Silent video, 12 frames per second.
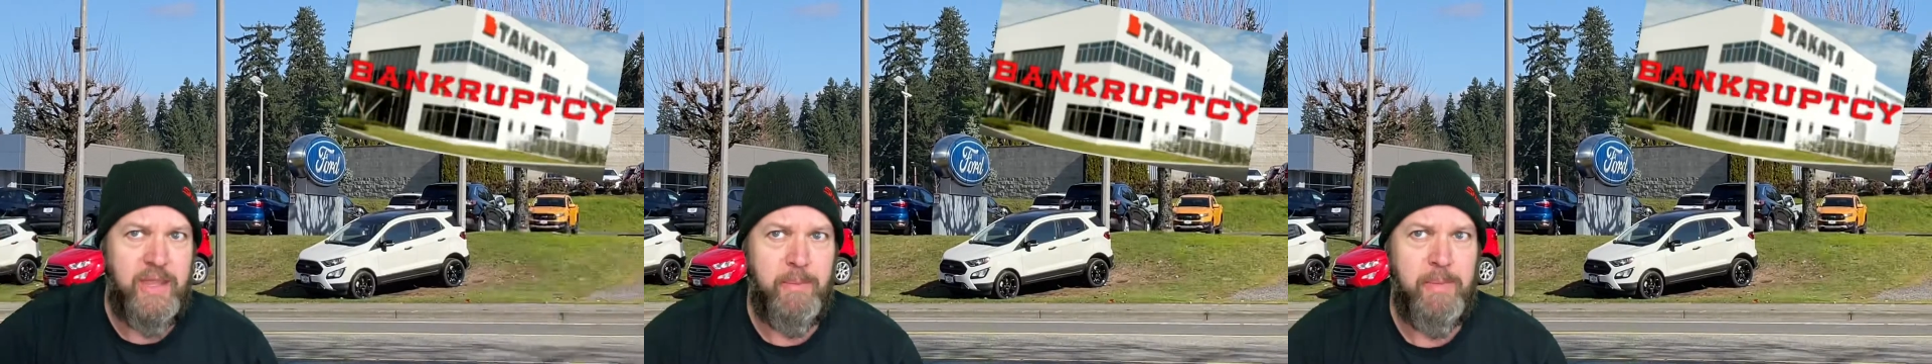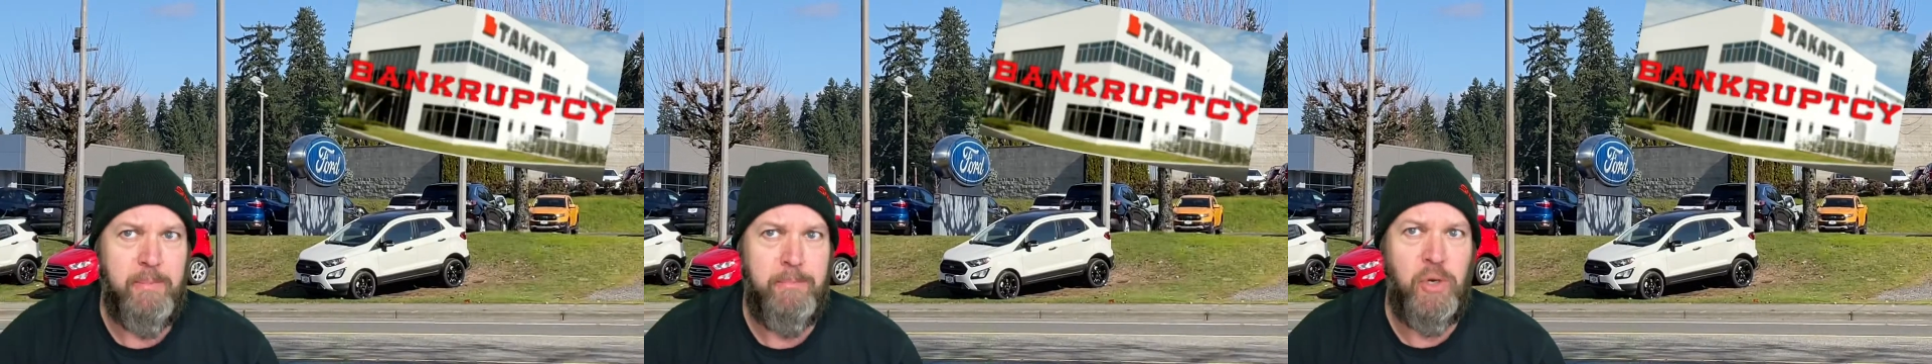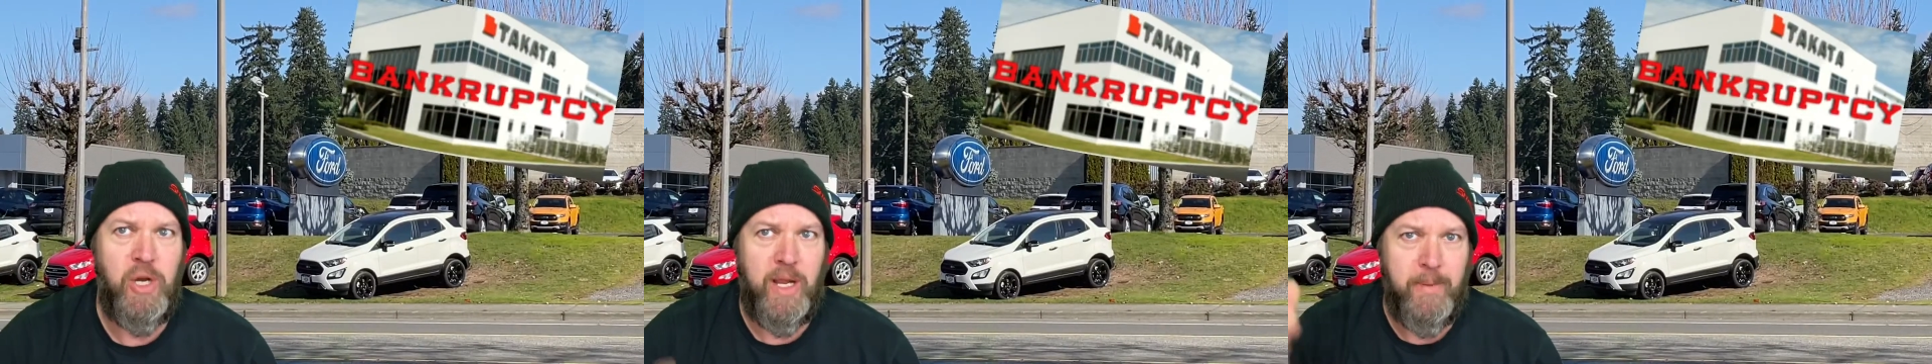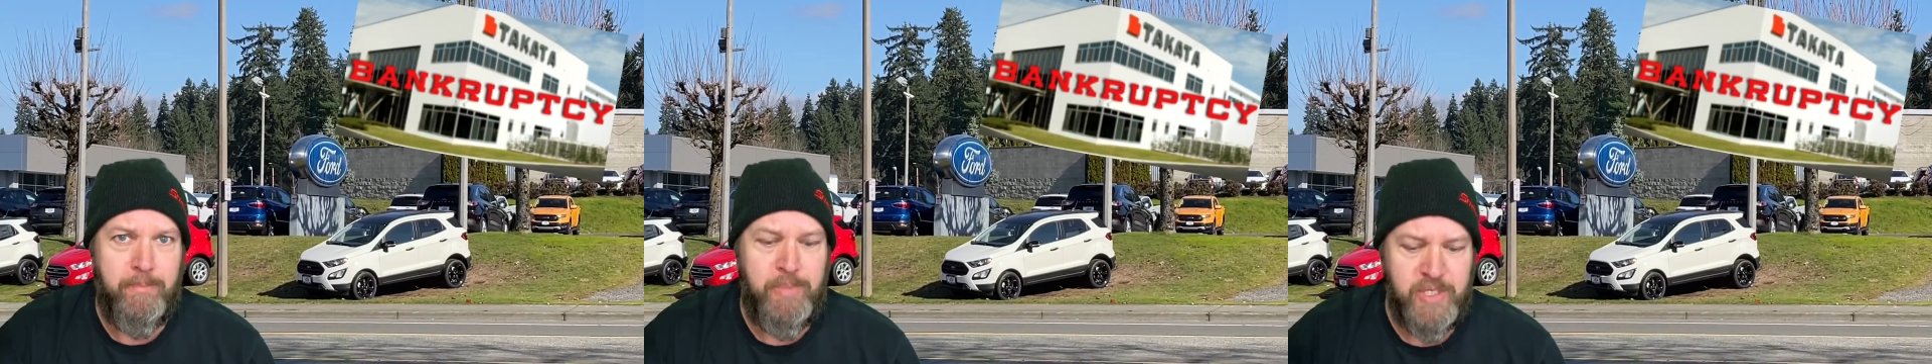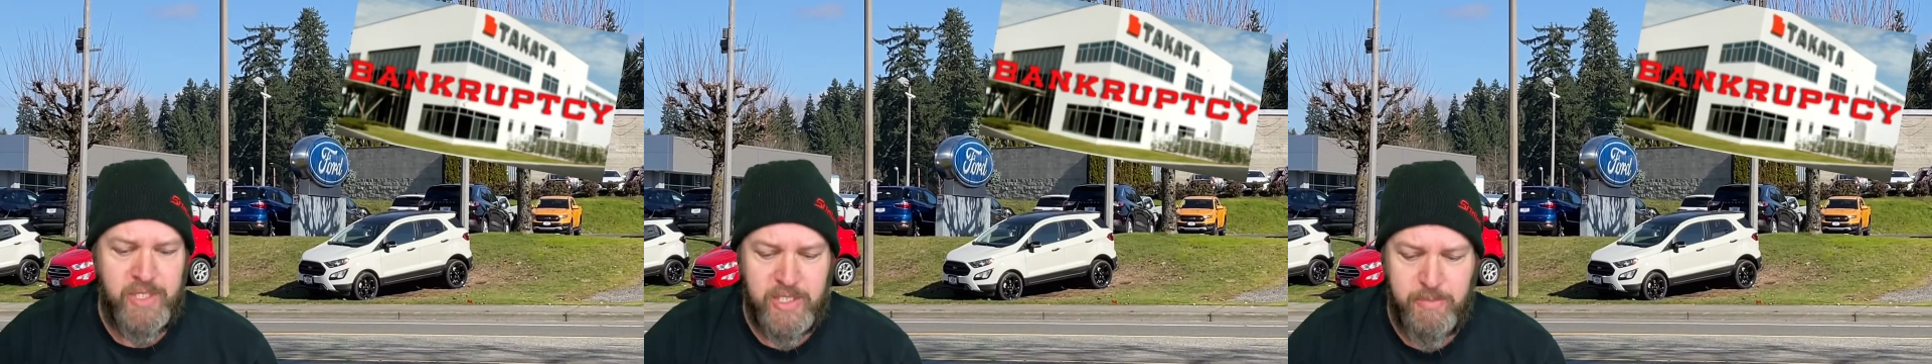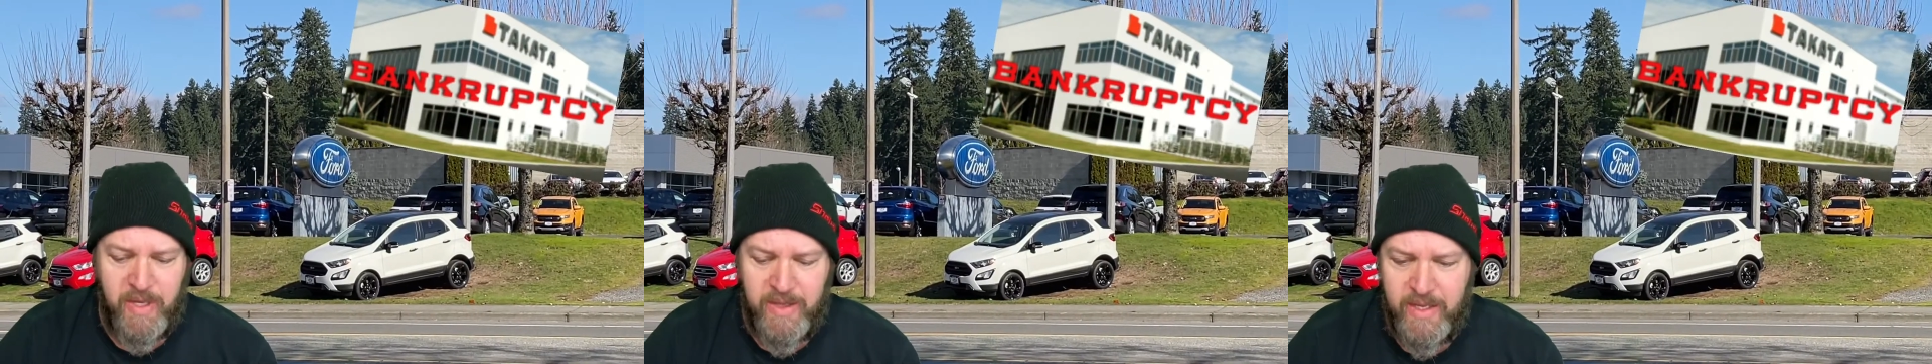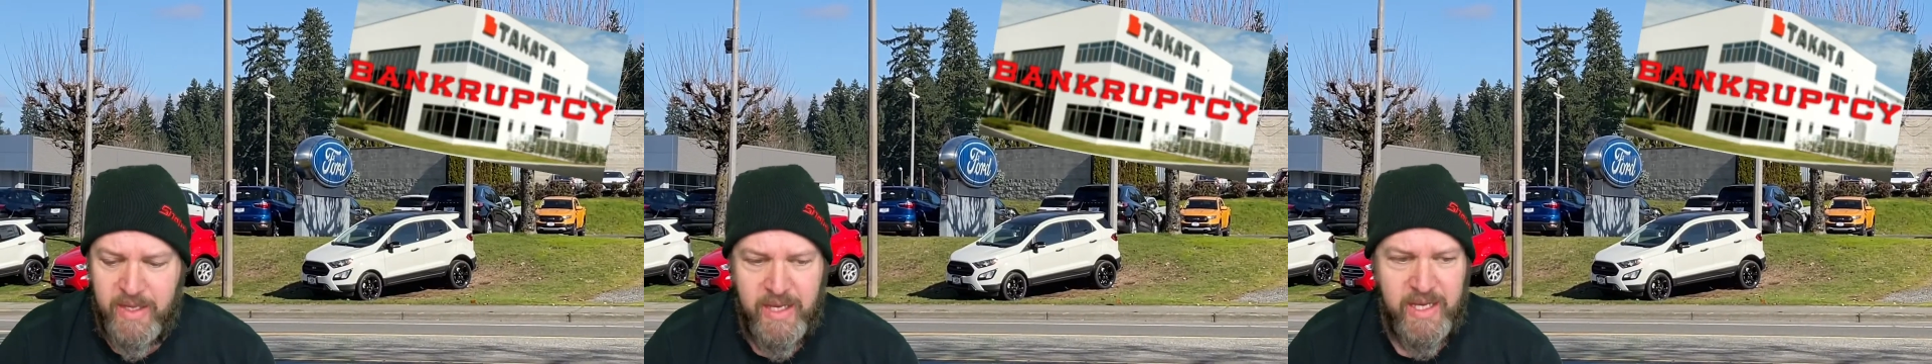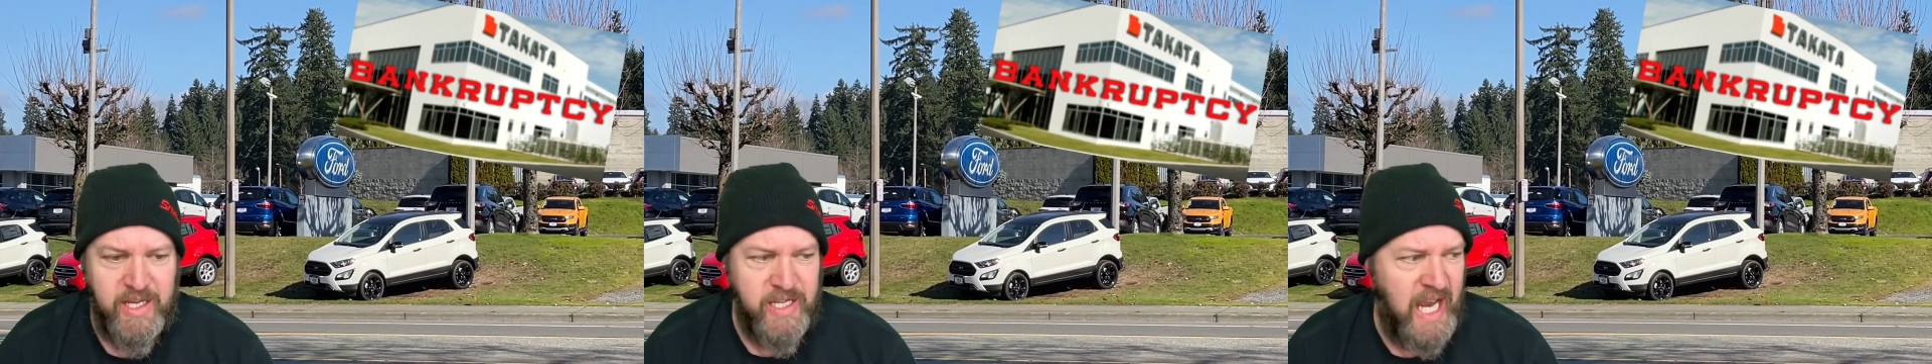They've been put out of business by the
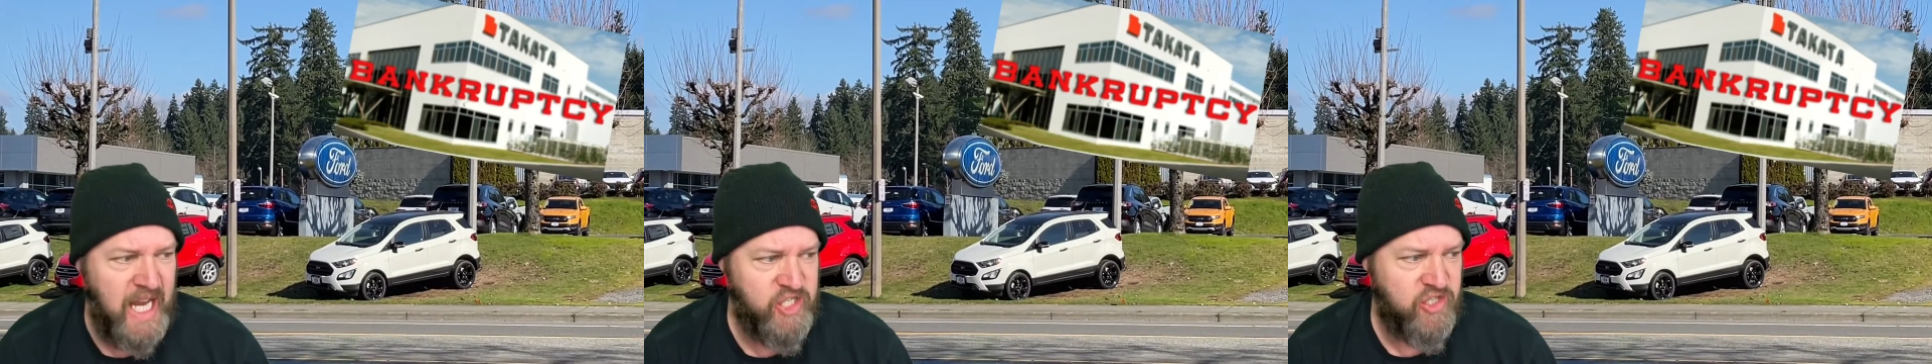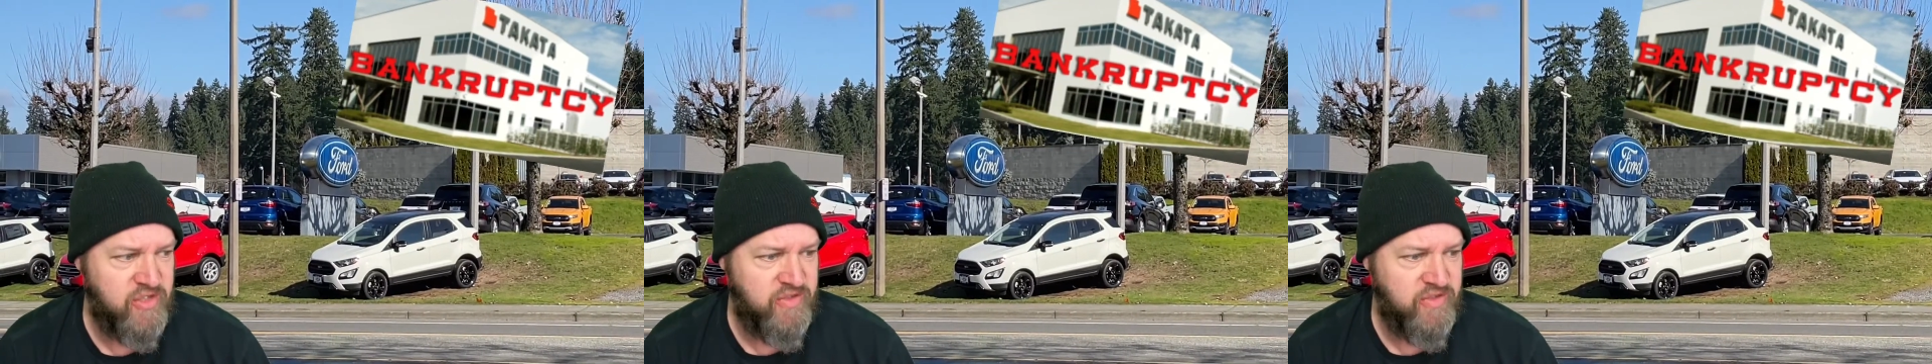National